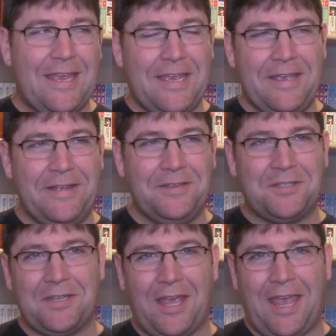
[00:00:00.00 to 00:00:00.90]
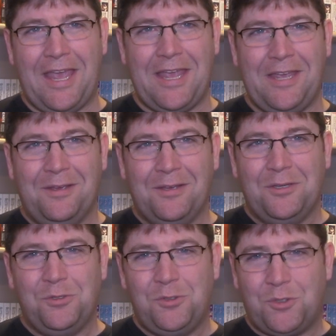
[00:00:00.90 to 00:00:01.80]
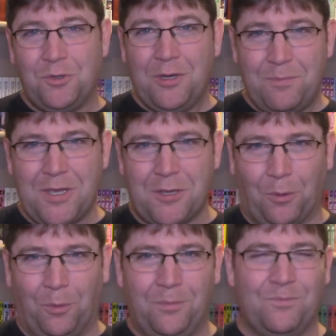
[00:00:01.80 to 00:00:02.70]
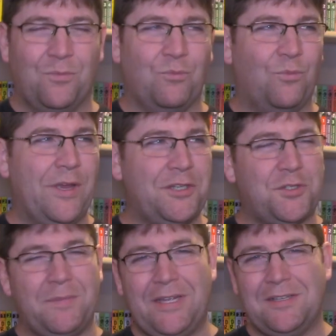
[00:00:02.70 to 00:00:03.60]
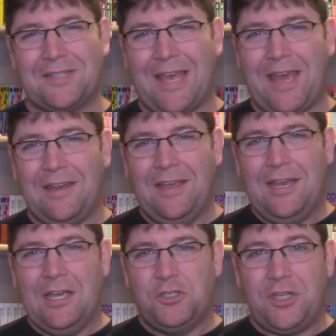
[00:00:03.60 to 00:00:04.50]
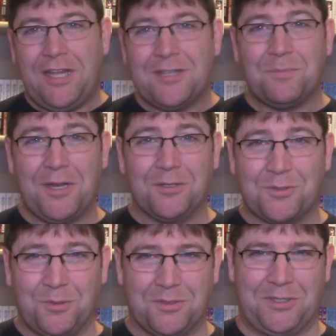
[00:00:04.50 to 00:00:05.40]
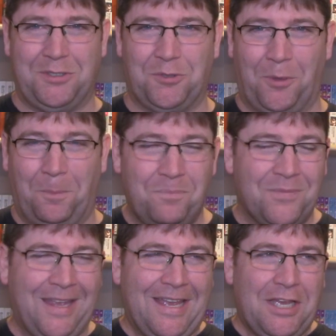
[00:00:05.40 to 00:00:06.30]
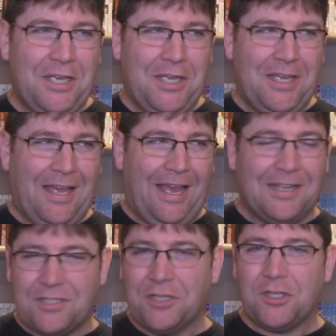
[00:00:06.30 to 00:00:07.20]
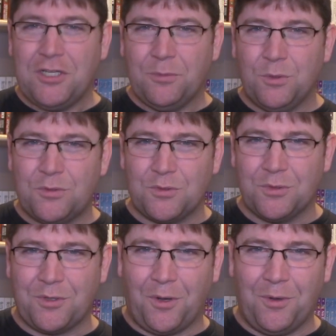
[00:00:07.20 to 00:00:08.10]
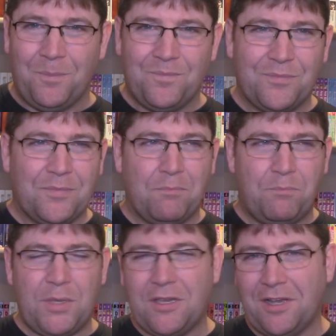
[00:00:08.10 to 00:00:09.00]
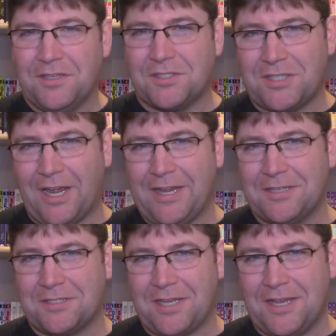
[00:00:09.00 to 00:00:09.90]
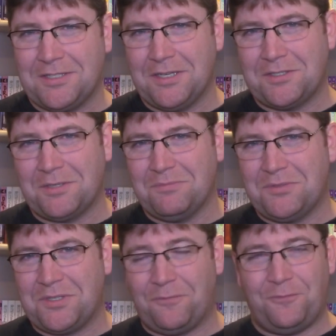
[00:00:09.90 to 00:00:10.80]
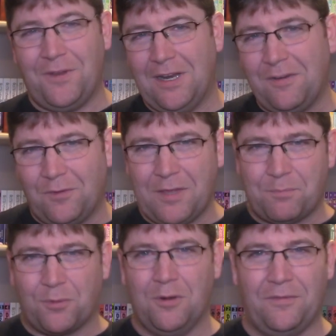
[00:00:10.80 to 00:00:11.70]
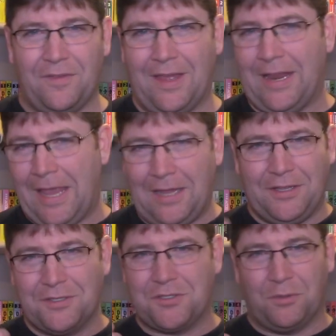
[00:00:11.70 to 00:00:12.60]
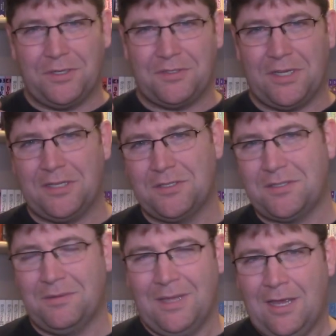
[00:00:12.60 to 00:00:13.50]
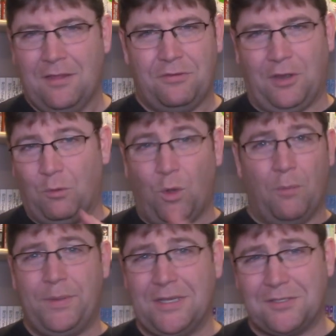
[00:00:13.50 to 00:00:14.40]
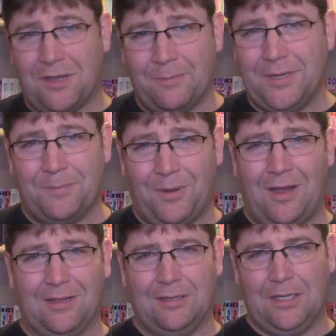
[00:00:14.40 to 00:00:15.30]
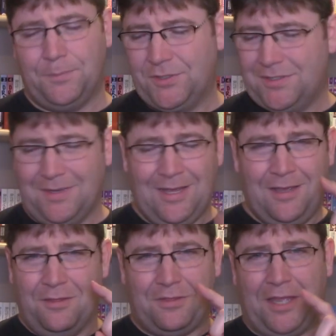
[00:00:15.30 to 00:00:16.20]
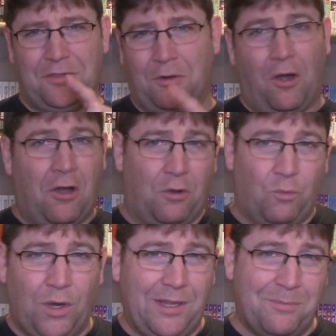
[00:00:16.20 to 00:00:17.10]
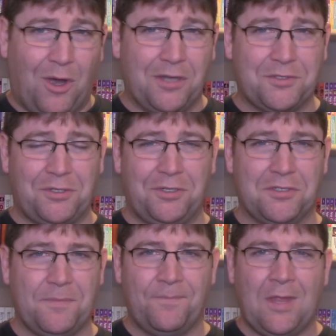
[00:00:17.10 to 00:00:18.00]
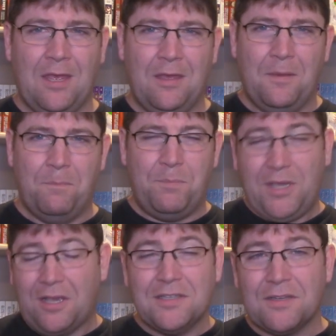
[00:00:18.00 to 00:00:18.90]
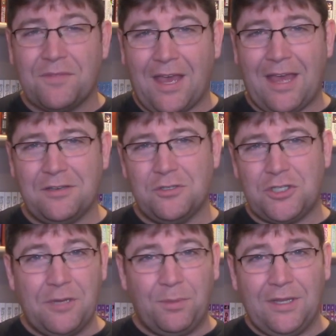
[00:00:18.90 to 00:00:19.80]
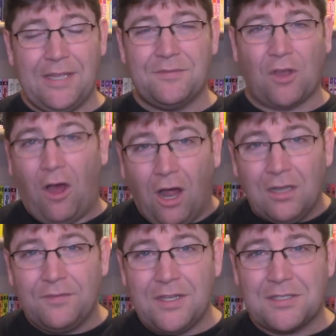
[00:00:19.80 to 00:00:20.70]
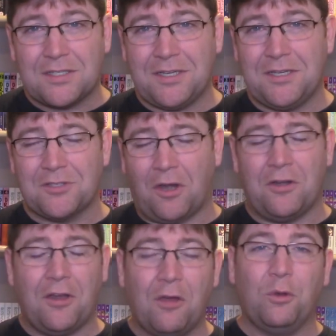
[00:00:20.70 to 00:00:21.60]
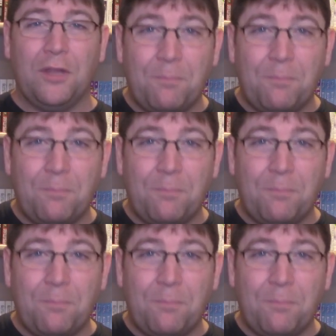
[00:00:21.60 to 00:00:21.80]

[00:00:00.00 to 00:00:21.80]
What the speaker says: is a Chuunibyou, which means that she has middle school syndrome. Essentially, to Mutsuko, because science hasn't definitively proven that aliens don't exist, there won't be a zombie apocalypse, that there aren't really monsters. Because of that, she believes all of these things are not only